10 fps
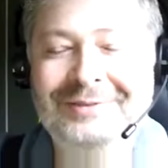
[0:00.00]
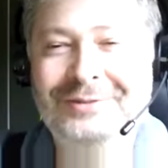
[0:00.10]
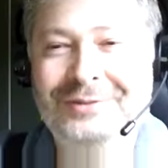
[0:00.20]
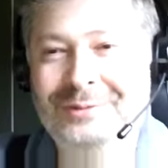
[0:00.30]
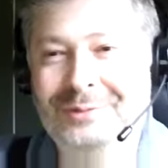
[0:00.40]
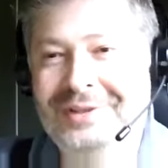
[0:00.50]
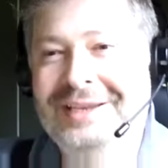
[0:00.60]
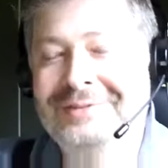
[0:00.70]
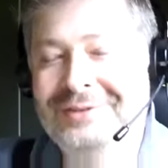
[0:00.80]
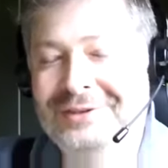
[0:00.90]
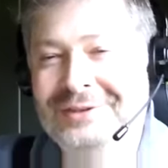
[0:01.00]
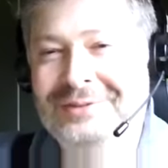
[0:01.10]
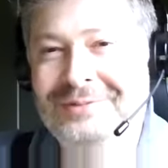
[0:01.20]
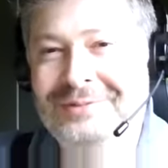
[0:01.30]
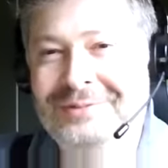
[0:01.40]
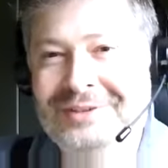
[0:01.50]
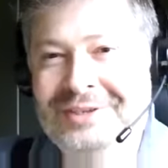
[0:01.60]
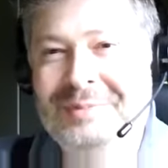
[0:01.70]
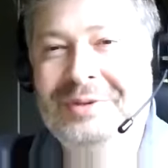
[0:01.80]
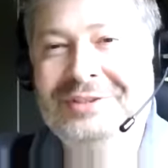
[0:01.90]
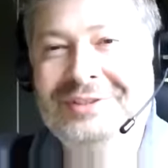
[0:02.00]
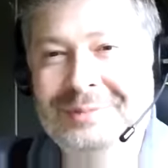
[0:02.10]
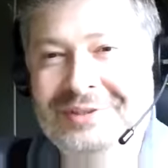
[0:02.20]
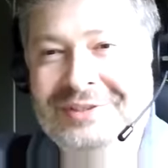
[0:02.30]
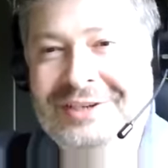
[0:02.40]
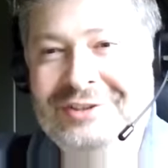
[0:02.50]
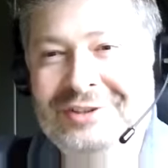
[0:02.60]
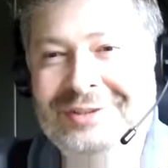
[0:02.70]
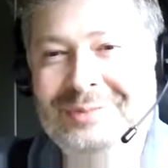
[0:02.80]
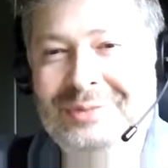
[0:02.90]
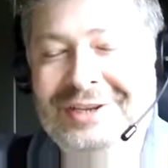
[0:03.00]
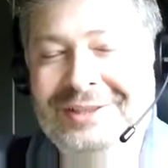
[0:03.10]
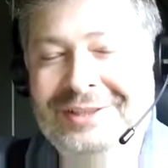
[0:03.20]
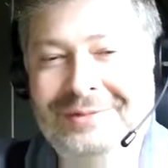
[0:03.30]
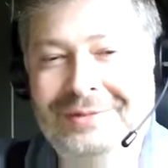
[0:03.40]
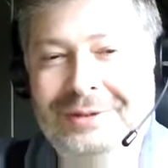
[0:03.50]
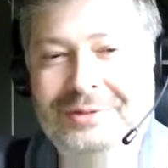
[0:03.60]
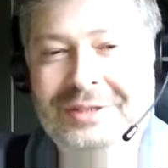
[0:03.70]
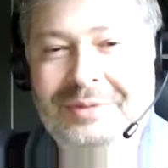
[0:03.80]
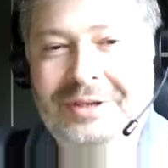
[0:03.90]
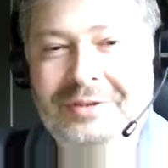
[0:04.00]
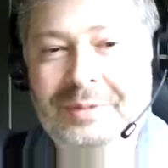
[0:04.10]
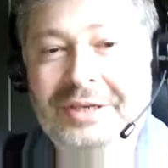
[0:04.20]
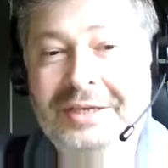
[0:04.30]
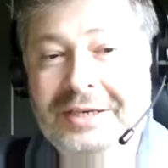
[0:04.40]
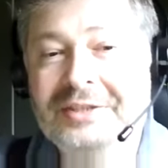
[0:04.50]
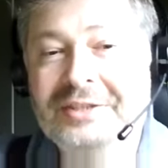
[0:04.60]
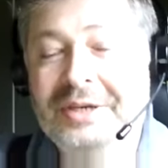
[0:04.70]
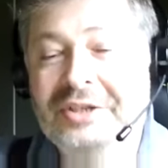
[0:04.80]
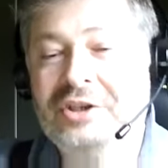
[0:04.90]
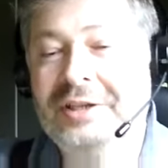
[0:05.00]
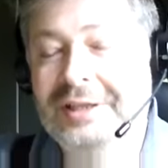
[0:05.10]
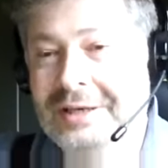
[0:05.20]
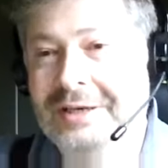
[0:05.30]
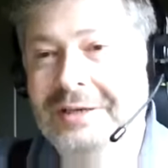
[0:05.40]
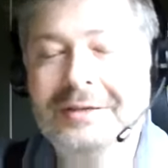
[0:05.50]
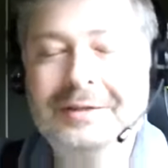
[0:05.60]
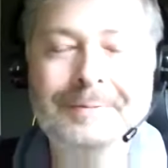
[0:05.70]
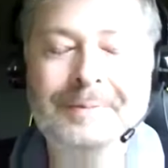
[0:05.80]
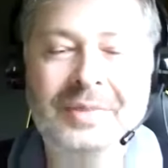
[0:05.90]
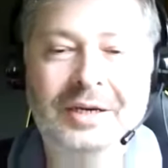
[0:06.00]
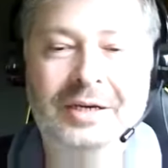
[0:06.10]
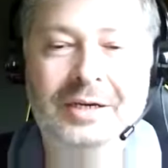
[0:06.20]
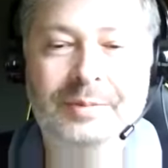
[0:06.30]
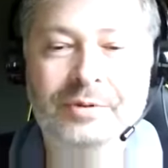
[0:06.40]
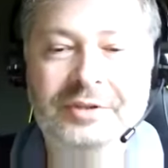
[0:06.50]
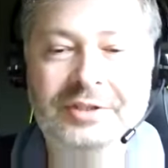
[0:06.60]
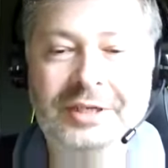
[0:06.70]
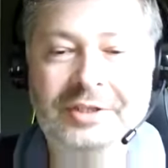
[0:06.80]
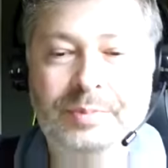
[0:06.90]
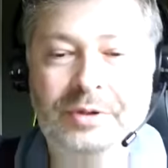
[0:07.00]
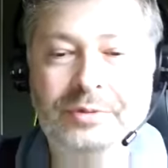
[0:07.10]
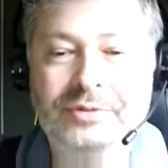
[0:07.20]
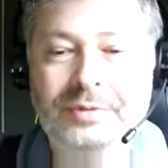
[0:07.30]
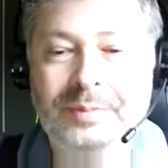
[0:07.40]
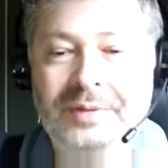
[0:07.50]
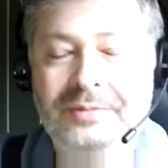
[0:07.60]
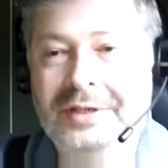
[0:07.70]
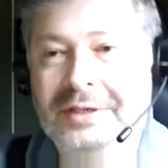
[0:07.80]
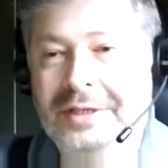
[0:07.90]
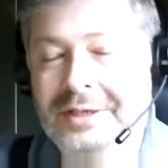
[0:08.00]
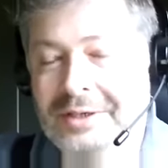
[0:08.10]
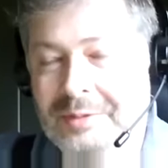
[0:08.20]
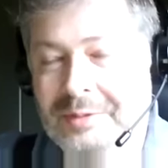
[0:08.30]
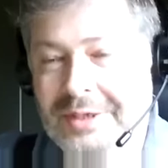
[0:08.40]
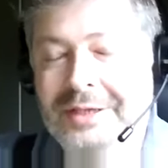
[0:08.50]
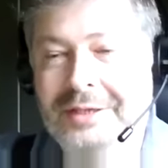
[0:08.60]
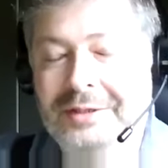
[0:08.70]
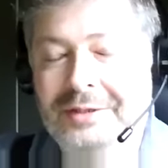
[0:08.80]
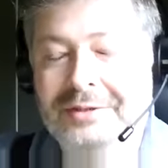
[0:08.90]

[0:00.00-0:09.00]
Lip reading: through the effort of deep customization and breaking the flow sometimes. But it is a much cleaner process, both from the front end and back end